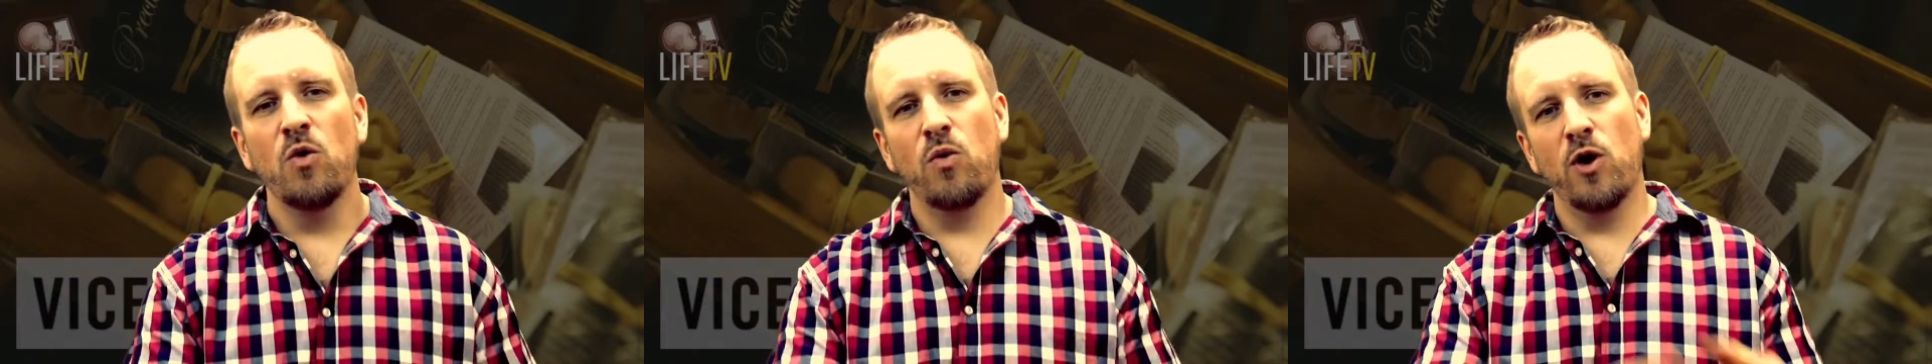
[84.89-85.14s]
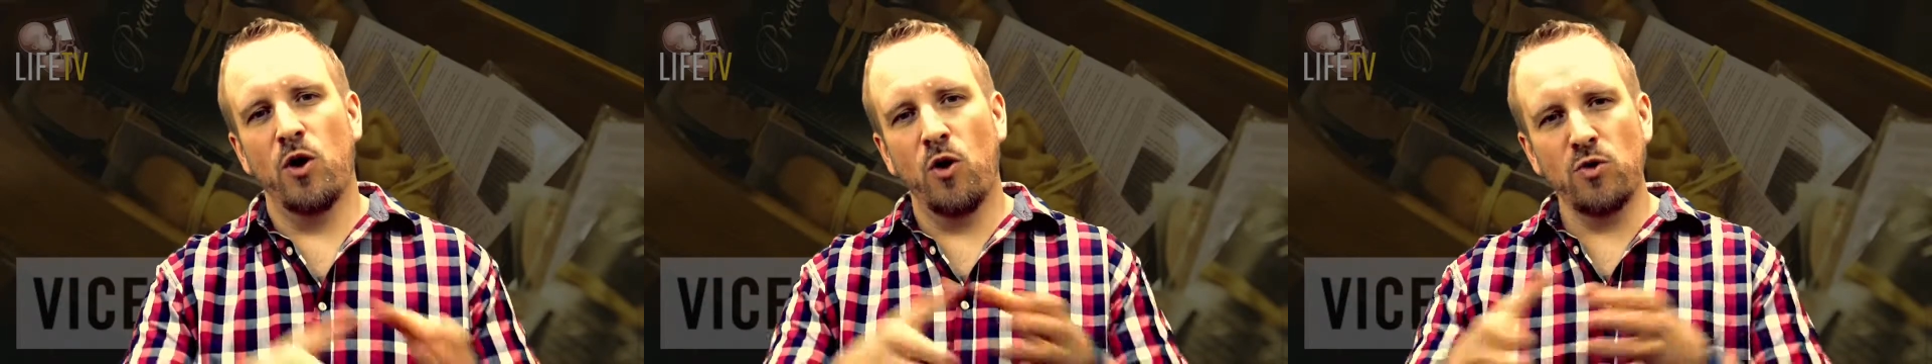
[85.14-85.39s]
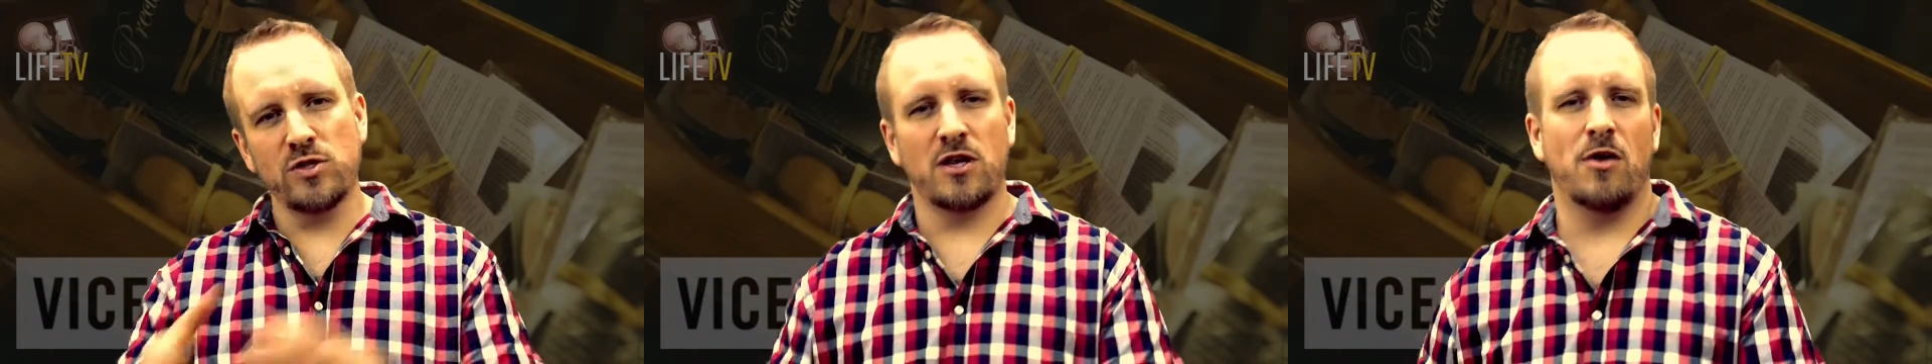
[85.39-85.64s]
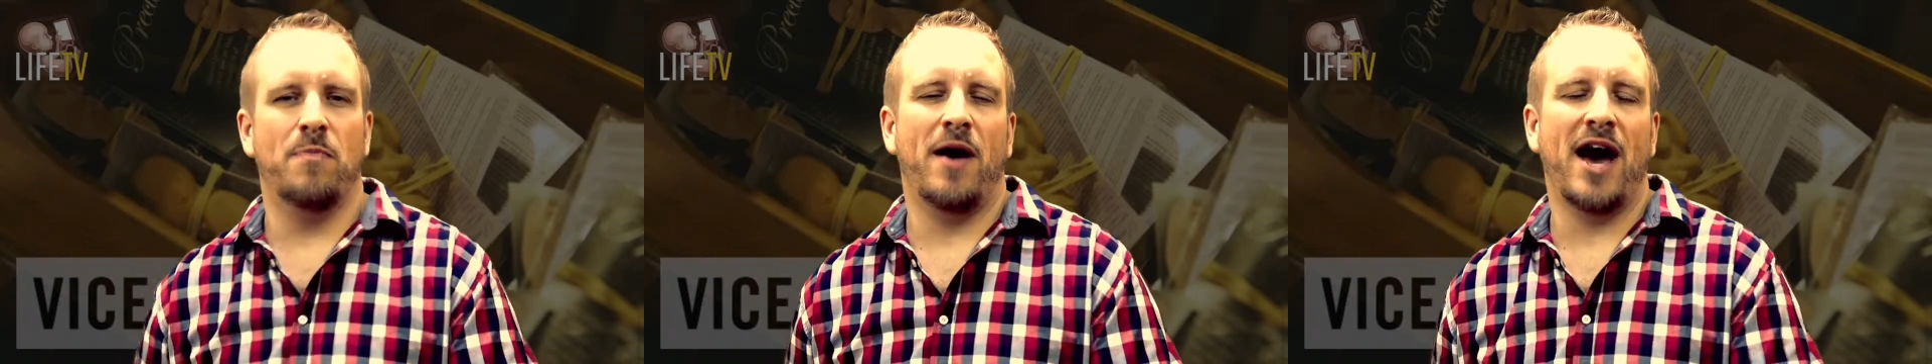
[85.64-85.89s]
were
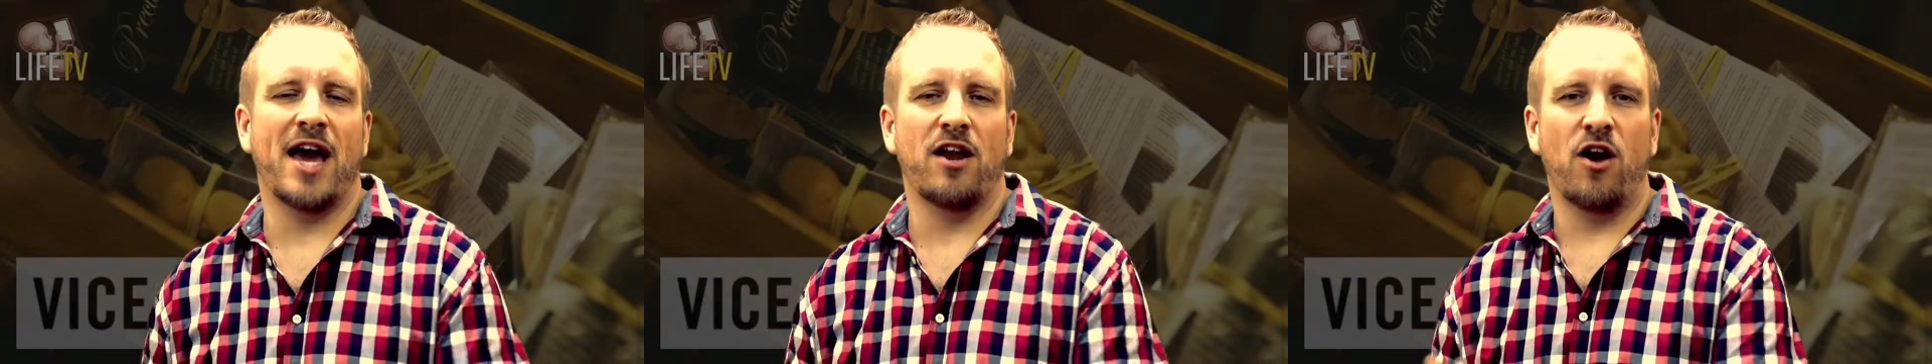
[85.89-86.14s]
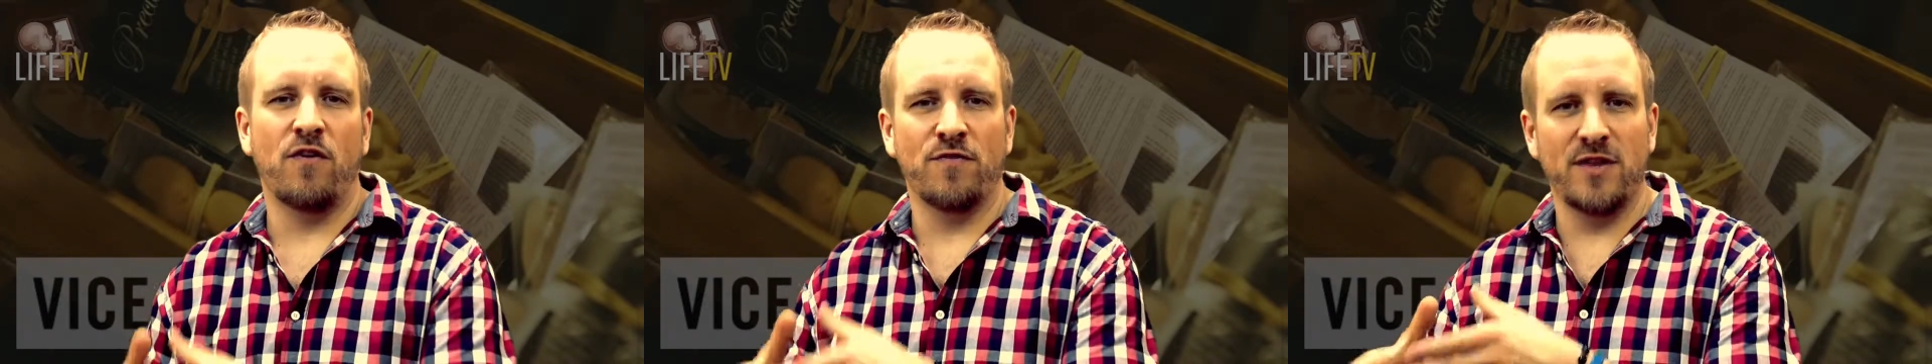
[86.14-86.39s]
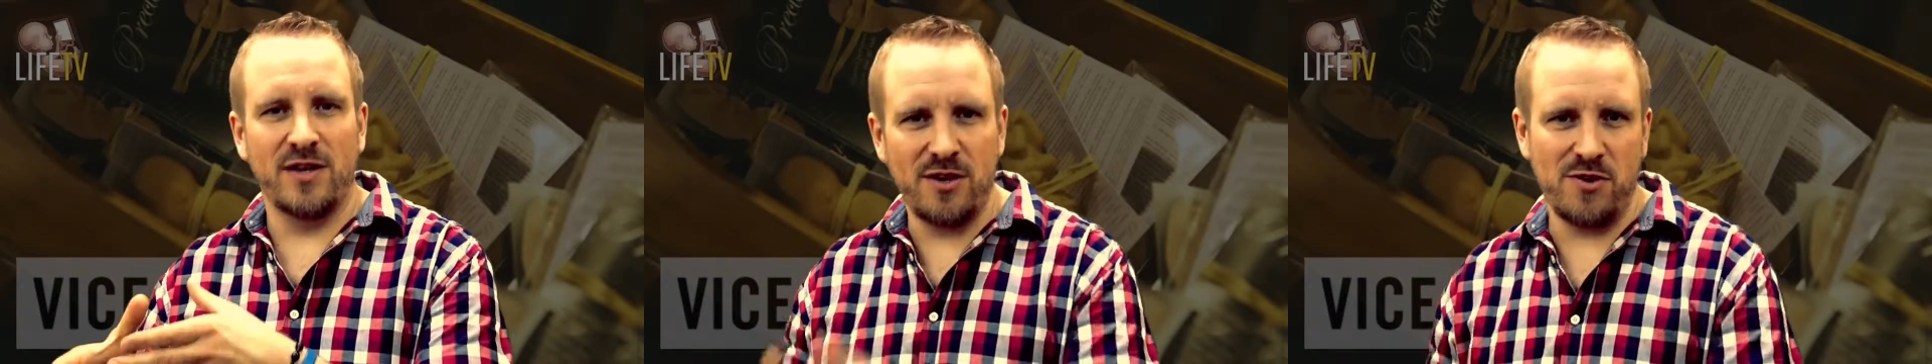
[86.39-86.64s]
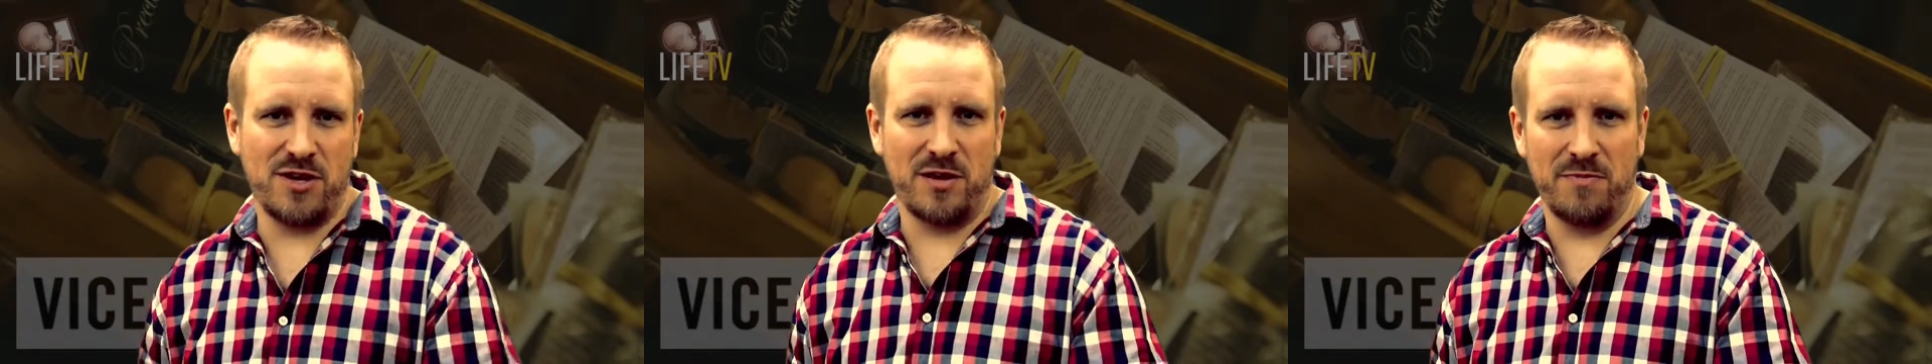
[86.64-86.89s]
also part of the
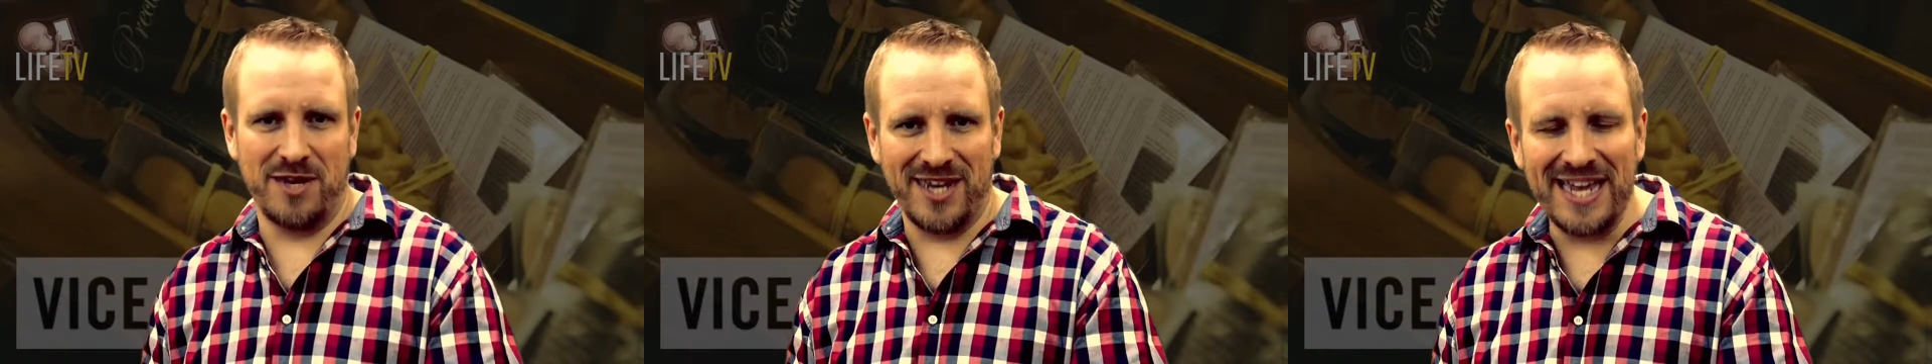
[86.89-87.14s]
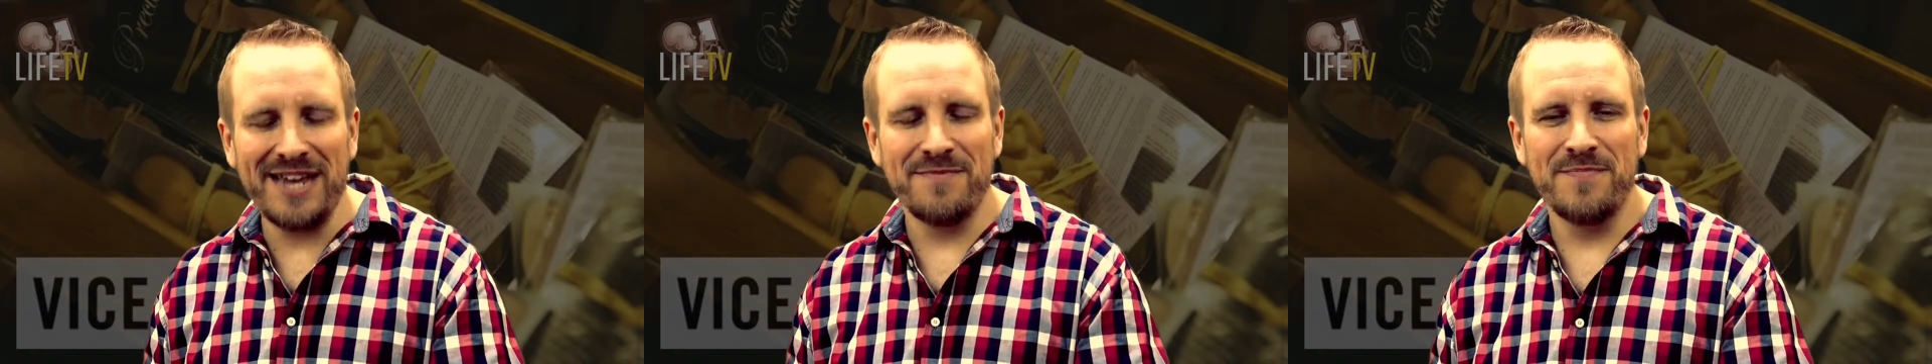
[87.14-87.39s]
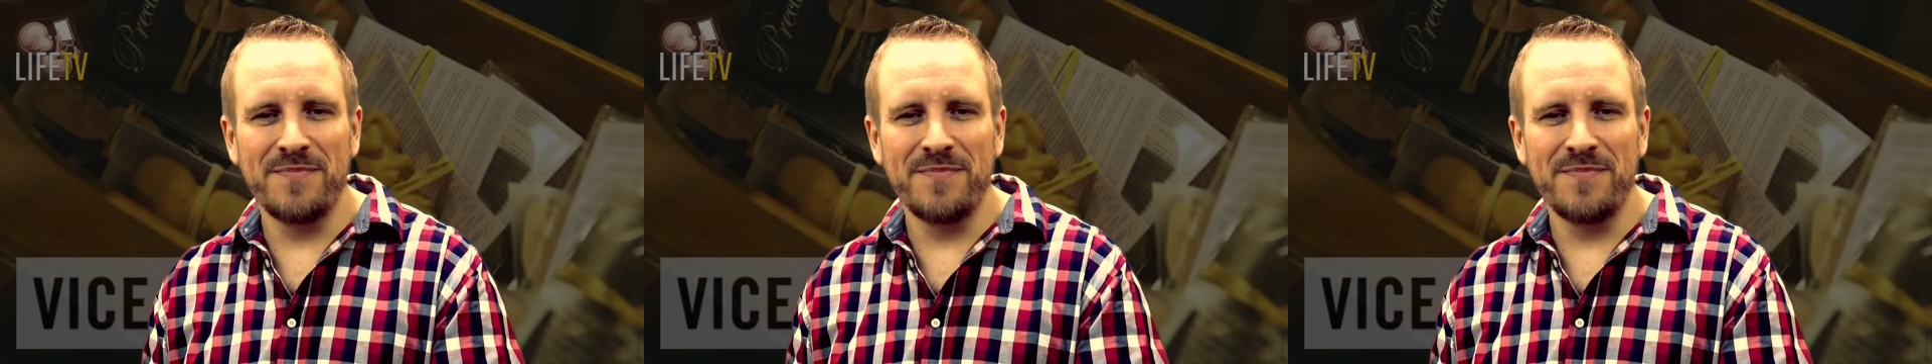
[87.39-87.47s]
new committee,